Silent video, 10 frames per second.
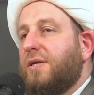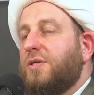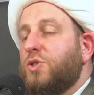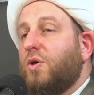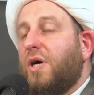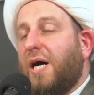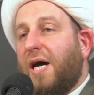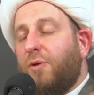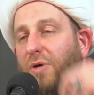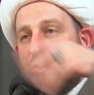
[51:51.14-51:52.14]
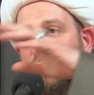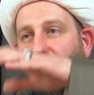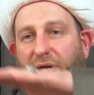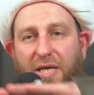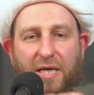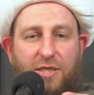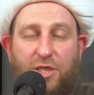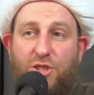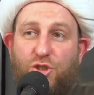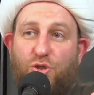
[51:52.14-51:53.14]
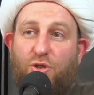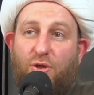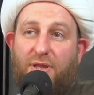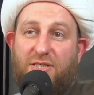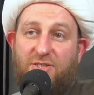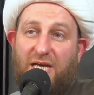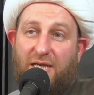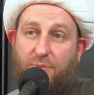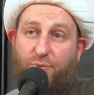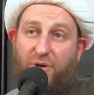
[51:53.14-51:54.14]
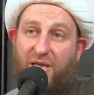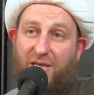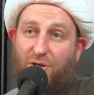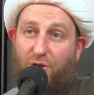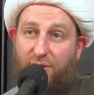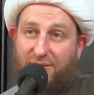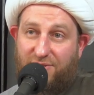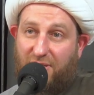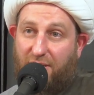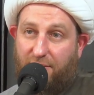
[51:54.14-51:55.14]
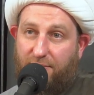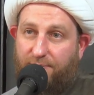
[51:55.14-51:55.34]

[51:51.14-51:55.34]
So I went to pray and he stood on the side, praying on the side.